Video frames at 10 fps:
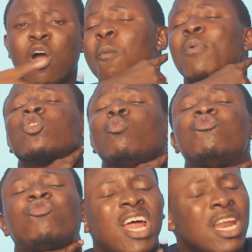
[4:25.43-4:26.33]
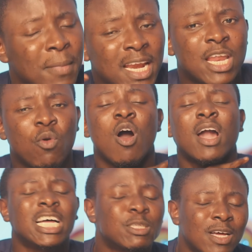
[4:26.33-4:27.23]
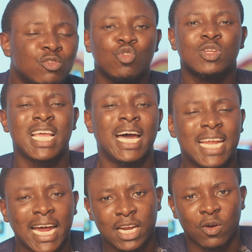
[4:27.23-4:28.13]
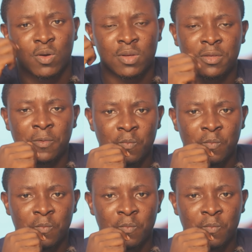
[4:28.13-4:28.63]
a woman who channel many, they won't cut my throat near the Adeno.